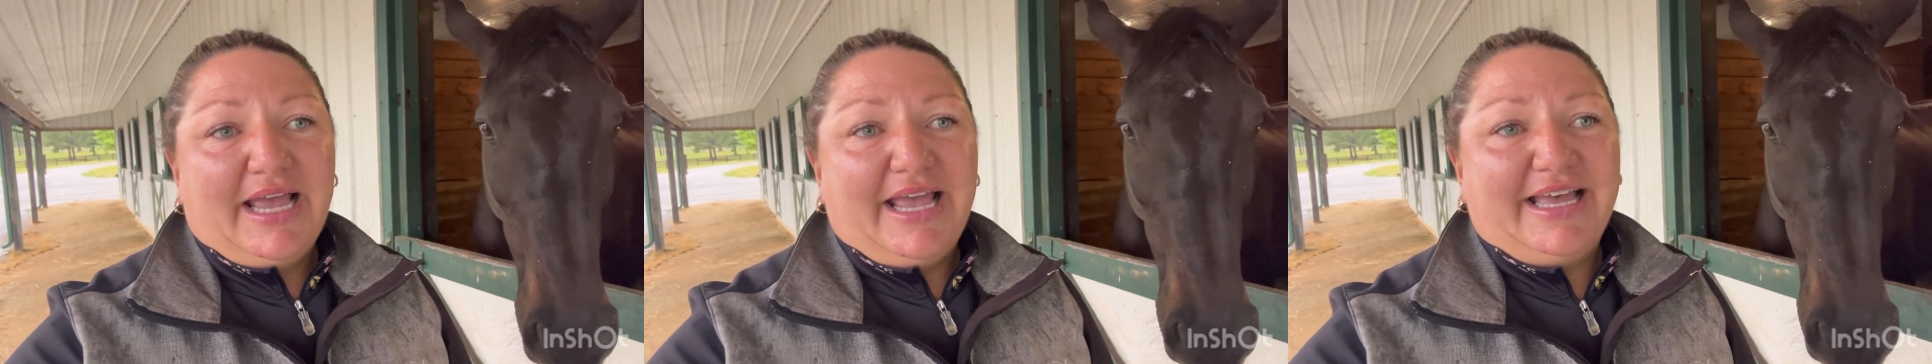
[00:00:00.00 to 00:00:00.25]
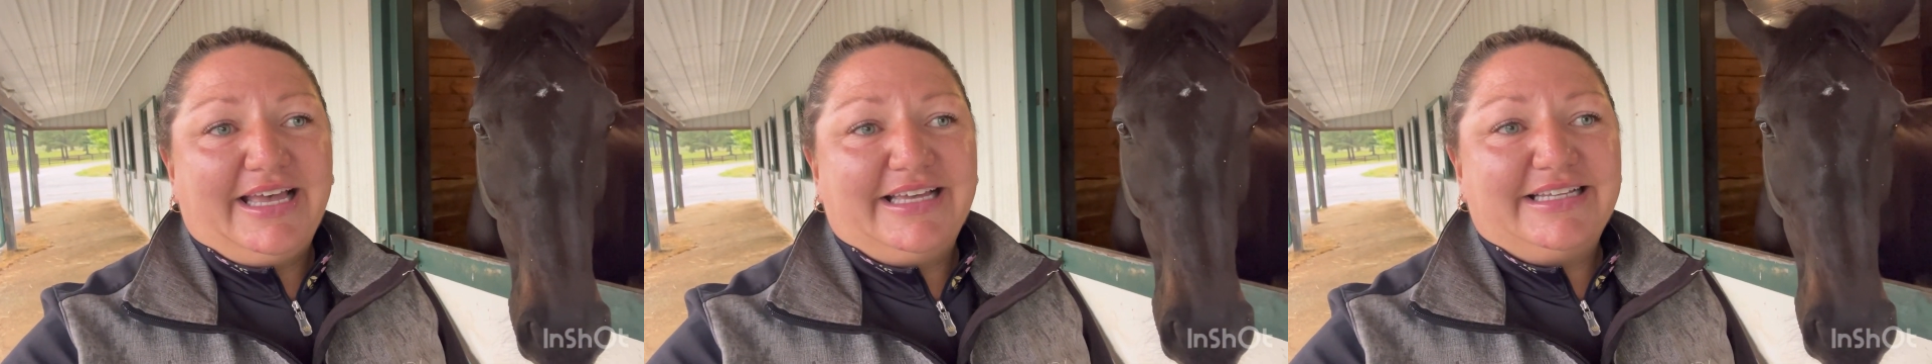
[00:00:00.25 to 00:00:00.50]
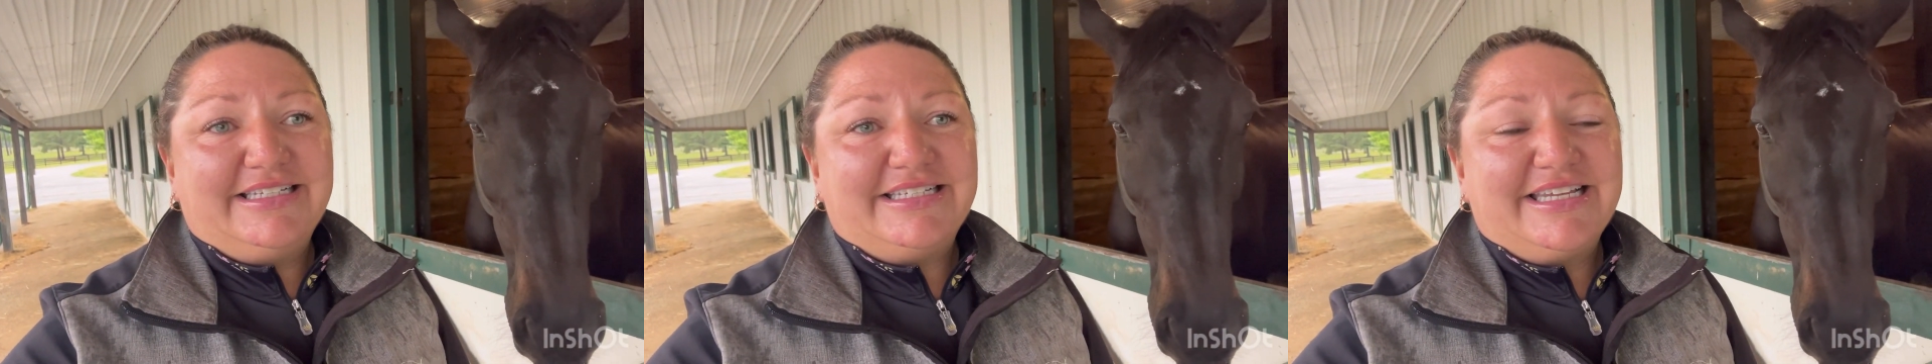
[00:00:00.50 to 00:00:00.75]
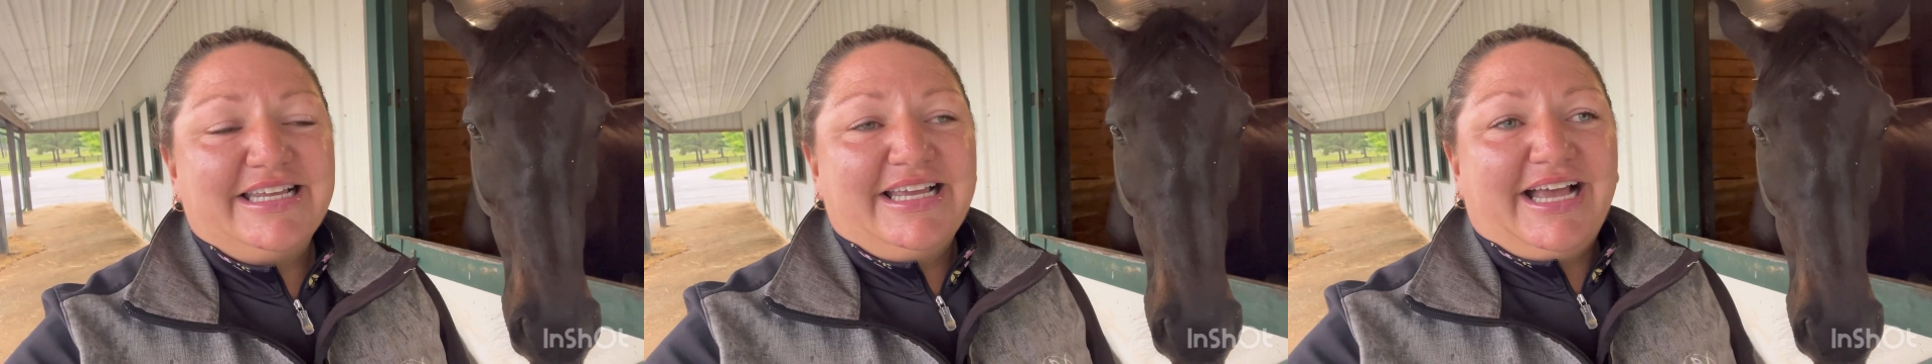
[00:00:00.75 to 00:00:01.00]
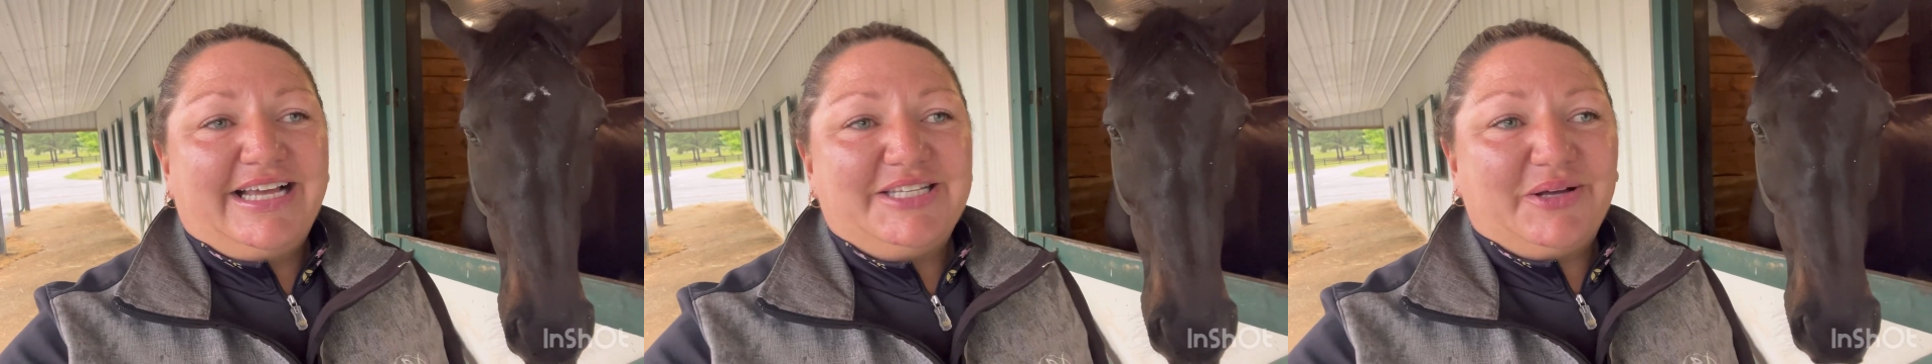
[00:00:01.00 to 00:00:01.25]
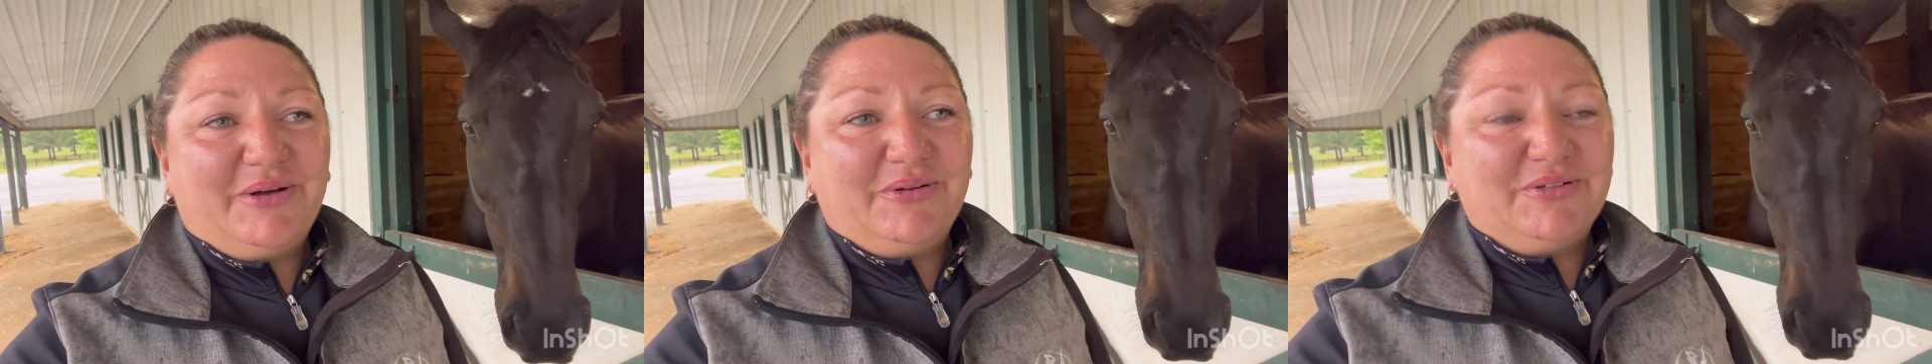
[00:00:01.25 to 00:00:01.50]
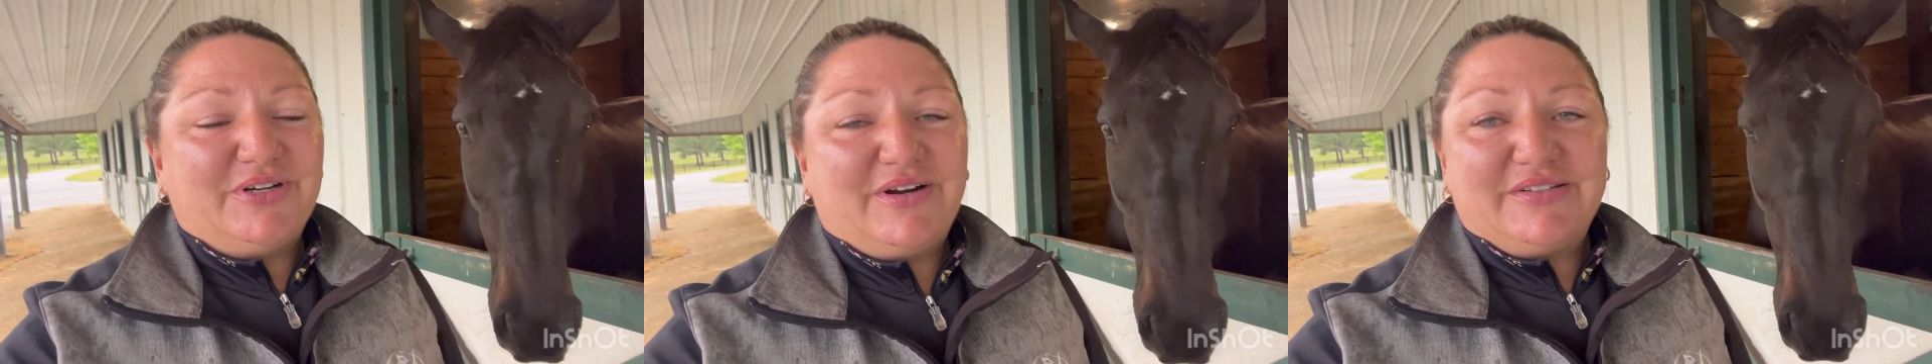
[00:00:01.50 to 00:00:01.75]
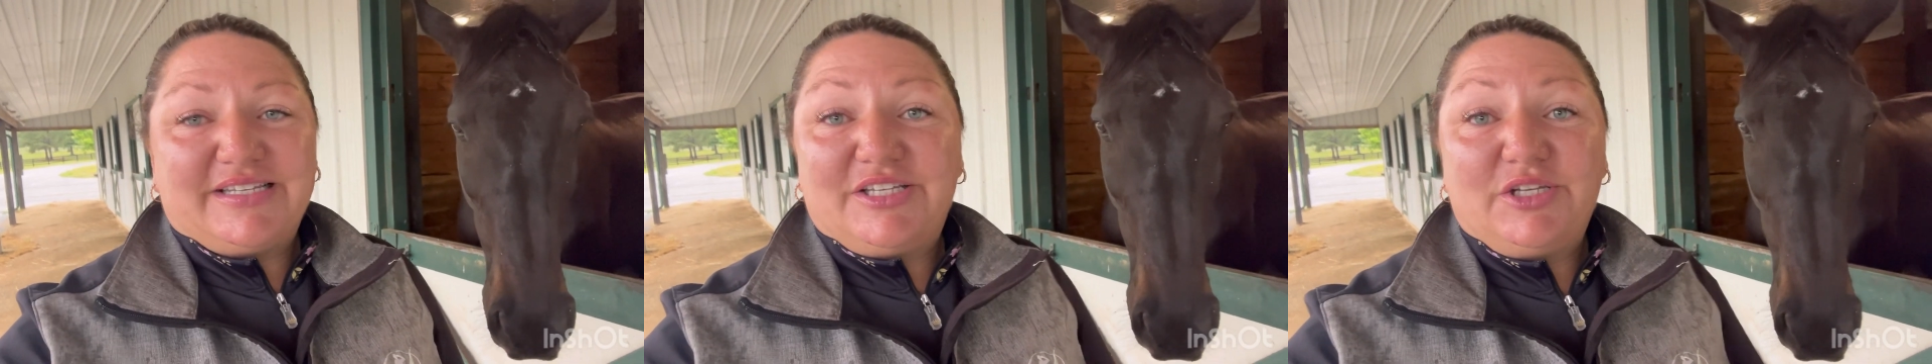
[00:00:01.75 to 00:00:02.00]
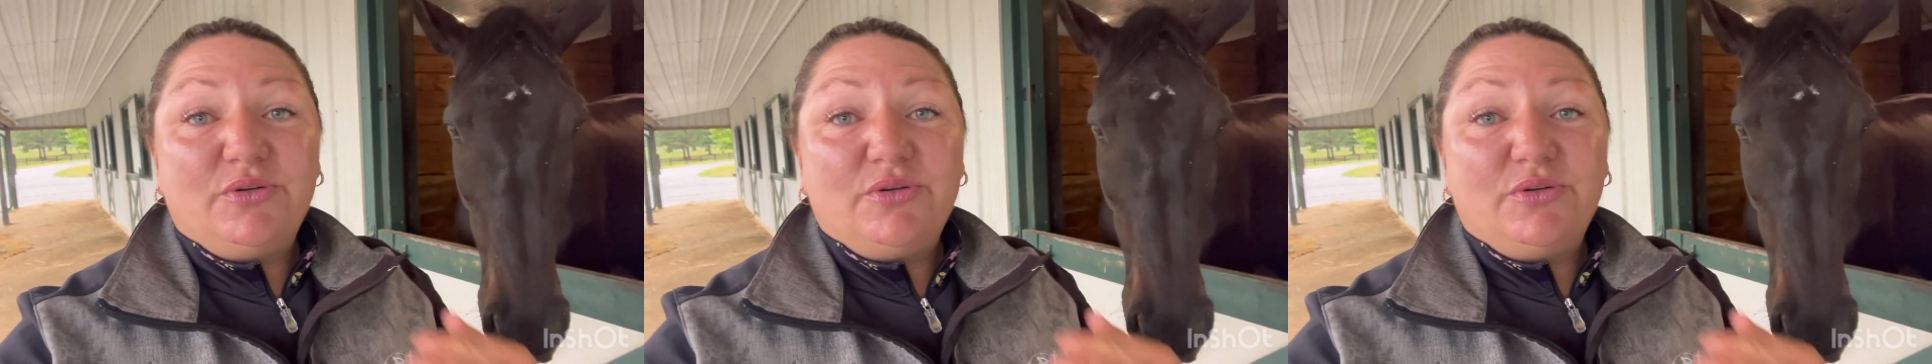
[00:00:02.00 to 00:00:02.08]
And I told her, I was like,